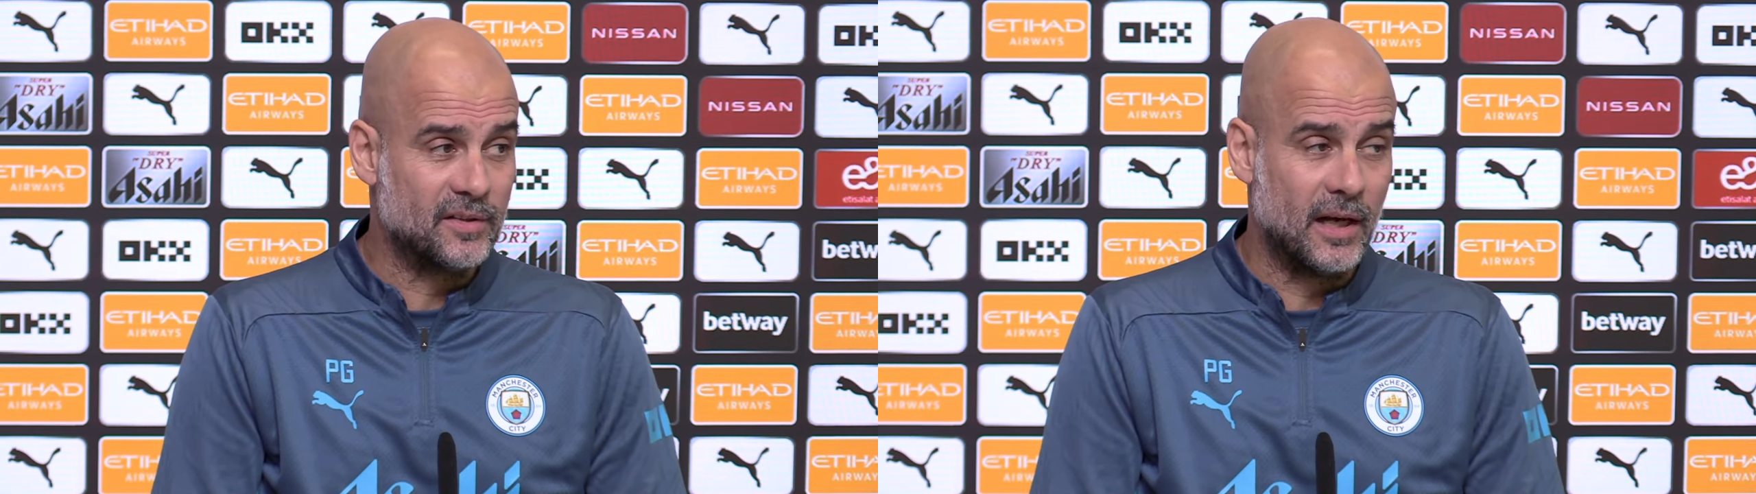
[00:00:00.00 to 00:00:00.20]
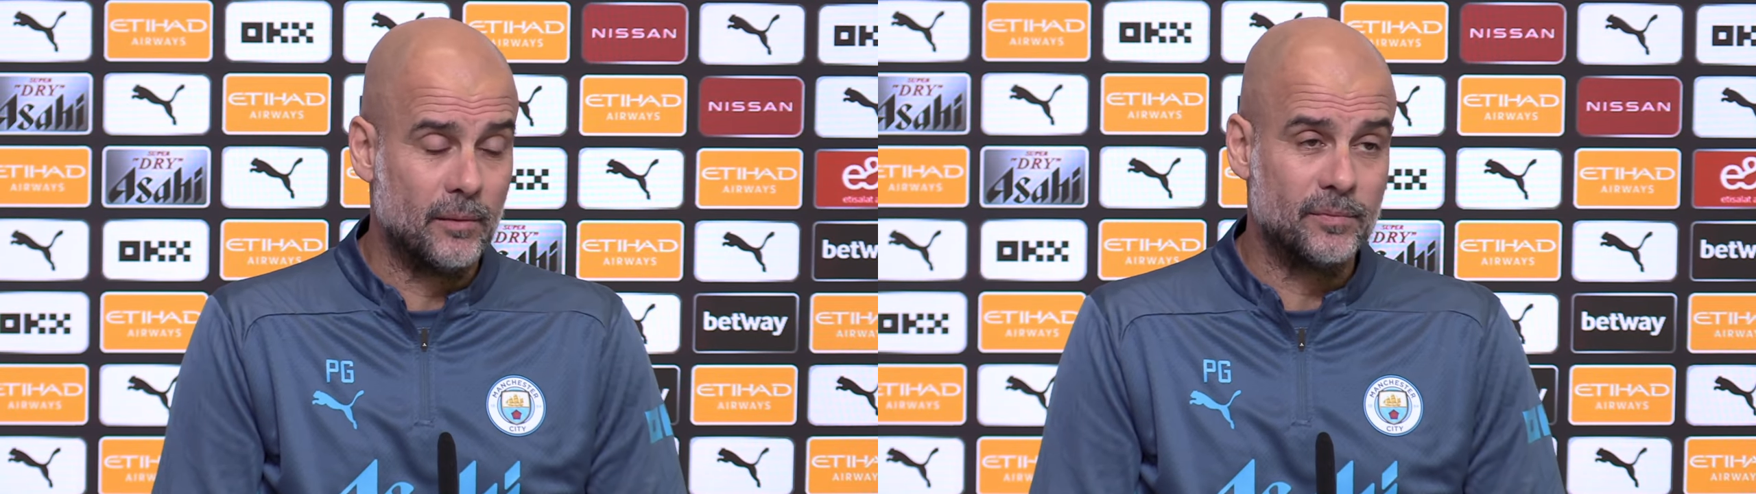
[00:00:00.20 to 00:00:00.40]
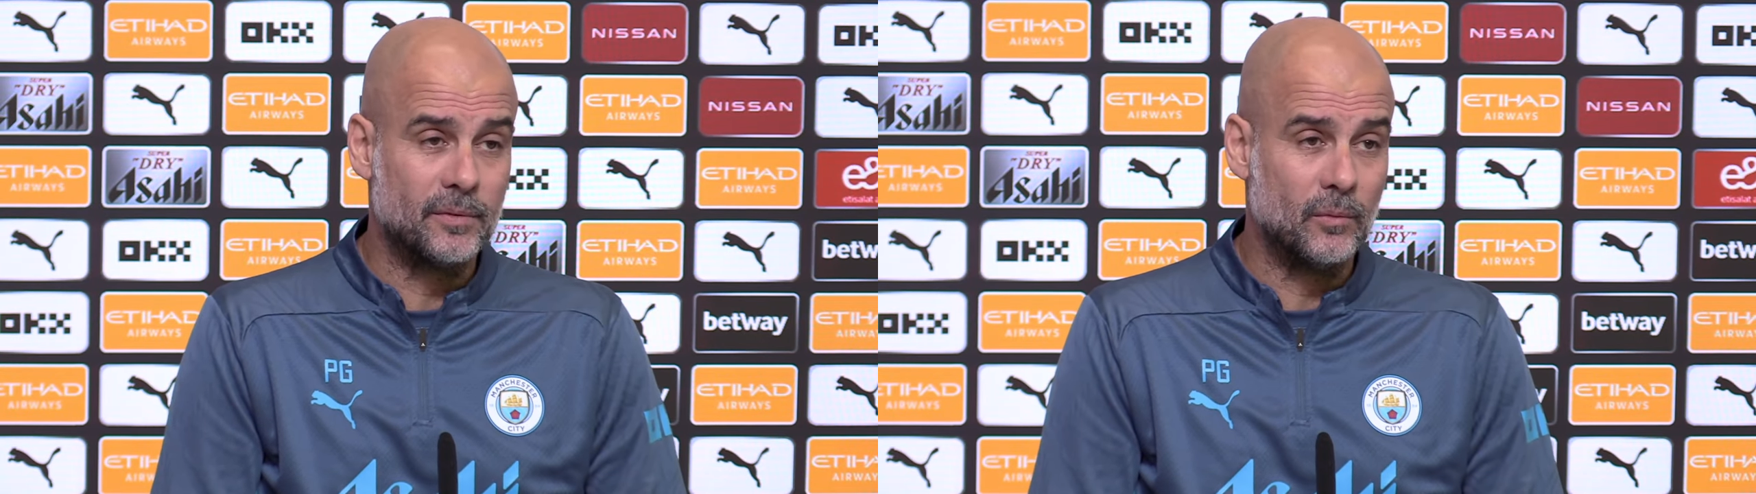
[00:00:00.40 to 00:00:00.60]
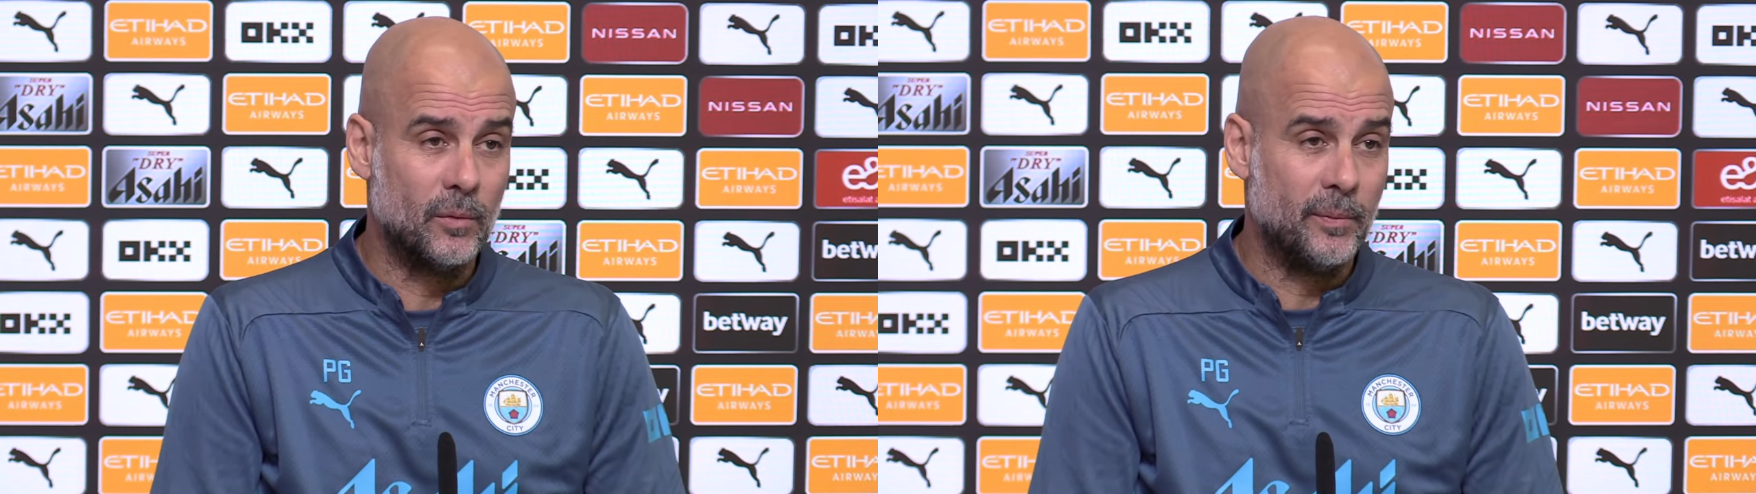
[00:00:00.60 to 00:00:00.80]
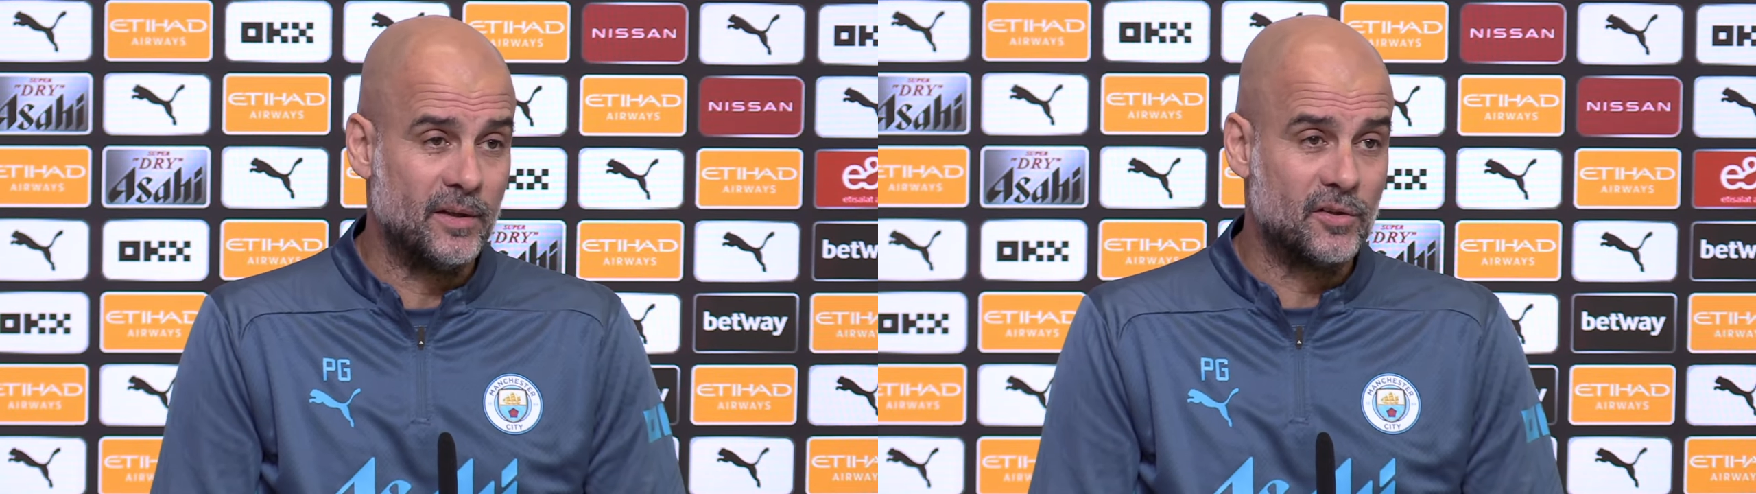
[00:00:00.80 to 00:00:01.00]
club
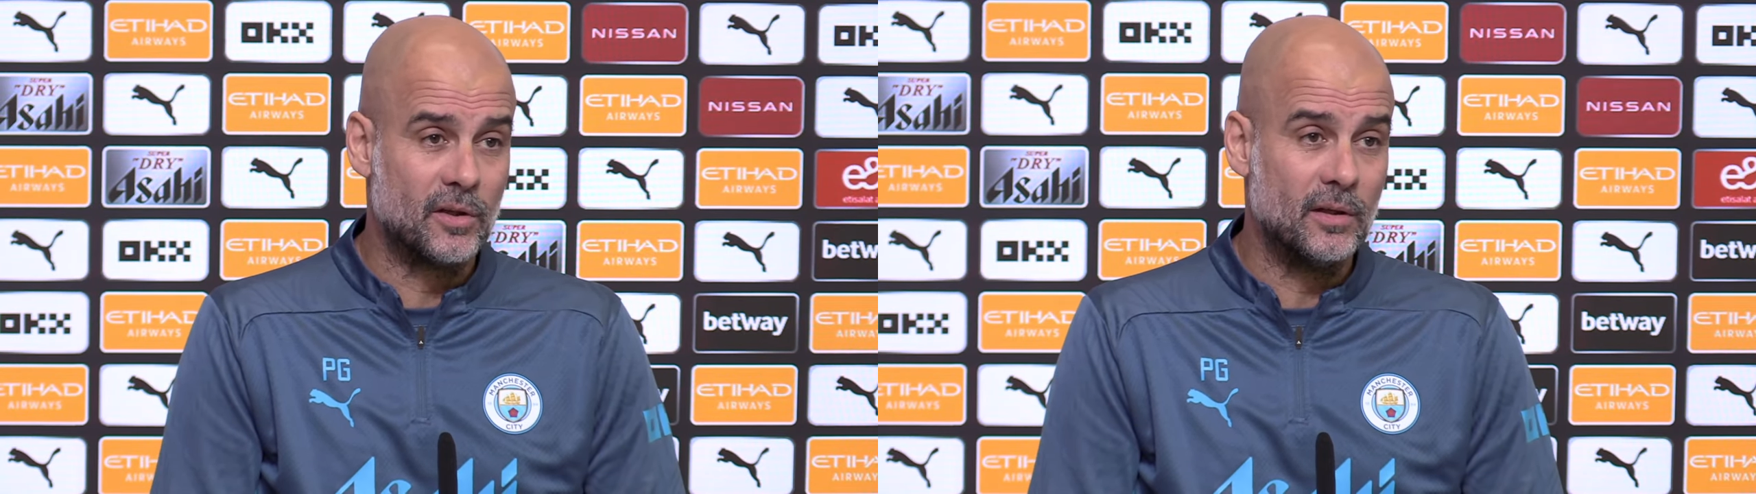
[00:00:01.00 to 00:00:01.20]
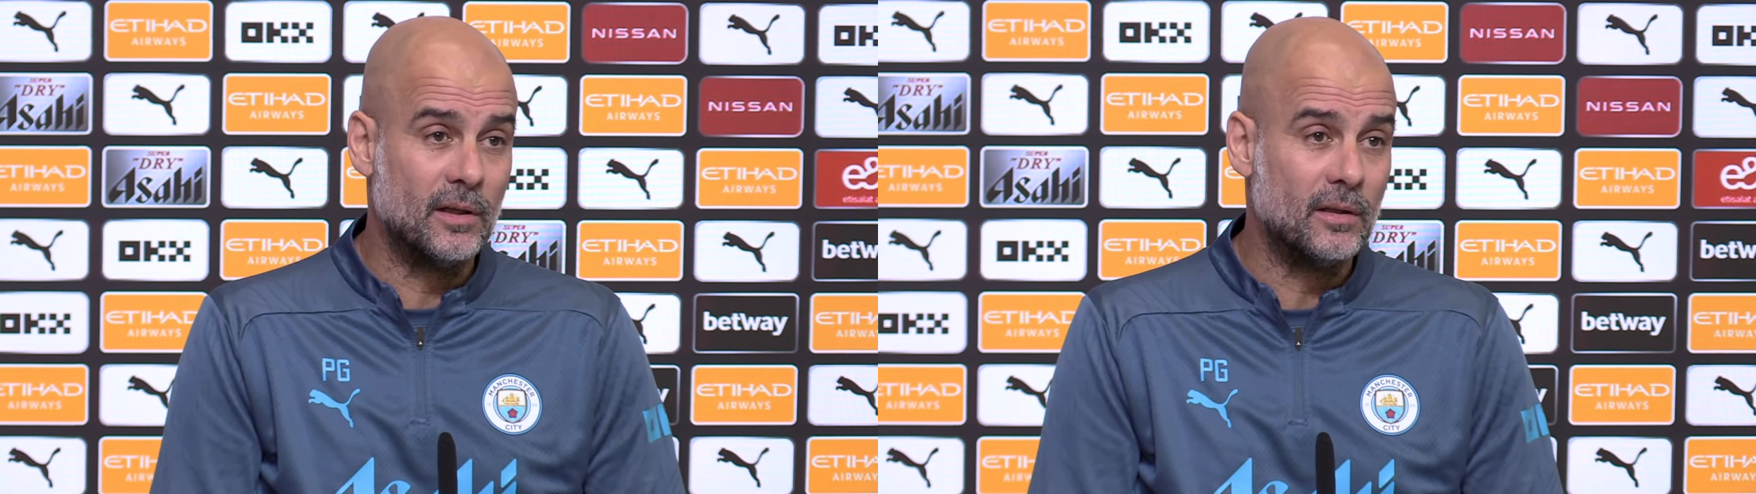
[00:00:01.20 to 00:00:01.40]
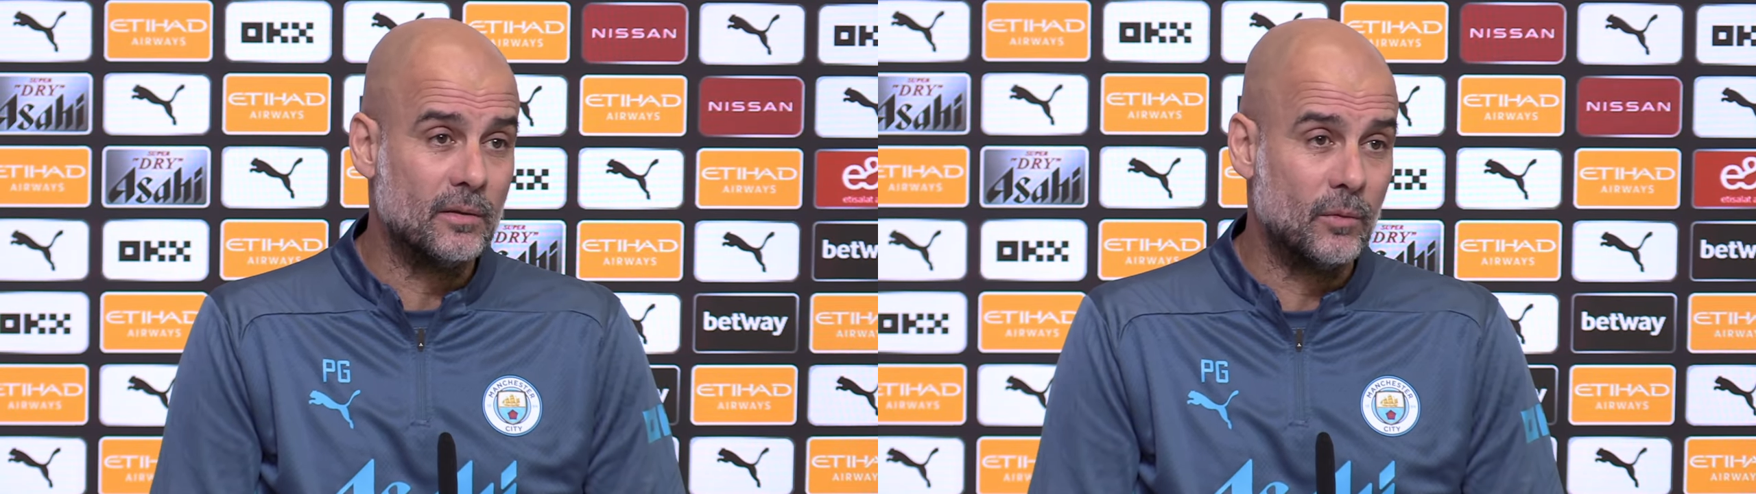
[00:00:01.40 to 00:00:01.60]
will be eternal,